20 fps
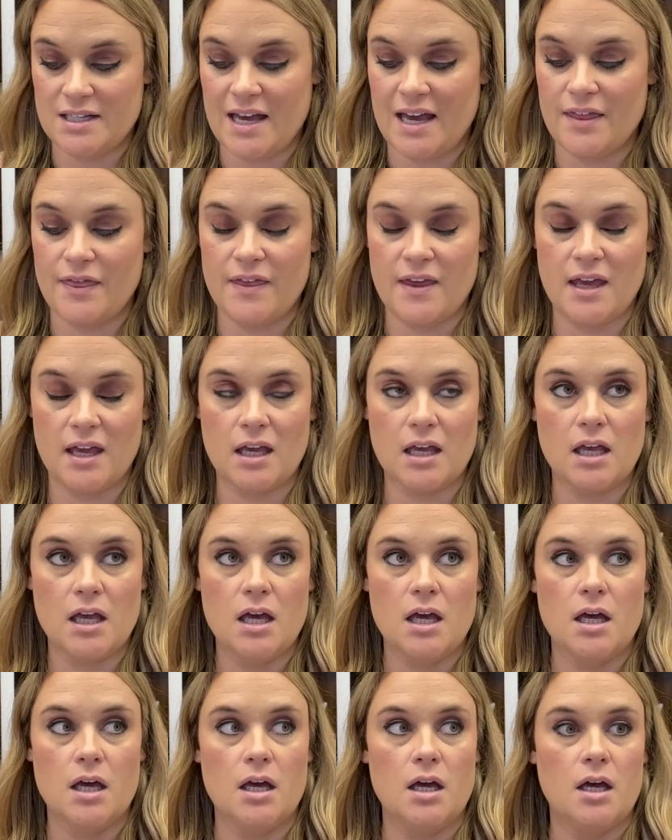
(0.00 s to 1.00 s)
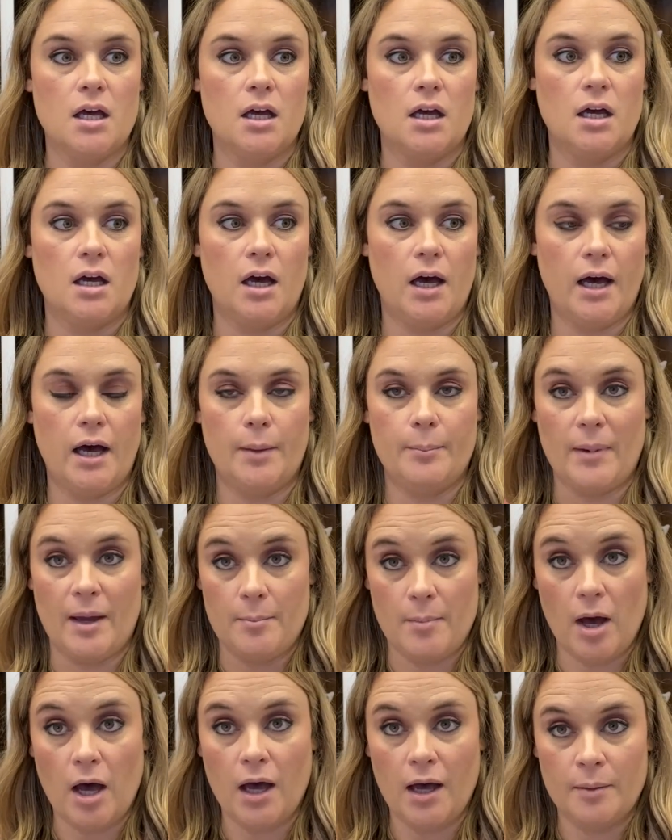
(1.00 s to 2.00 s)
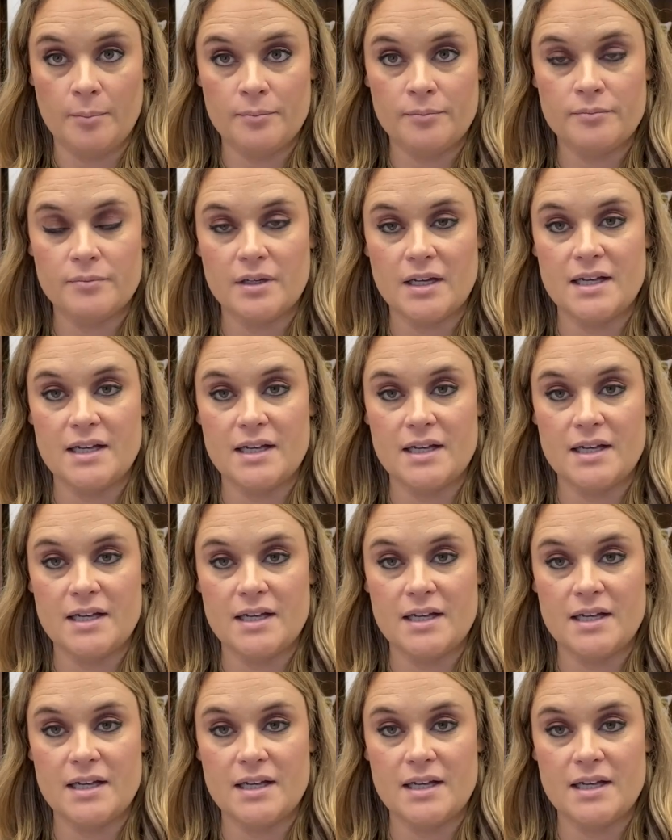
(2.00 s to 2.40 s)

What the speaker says: I think my mom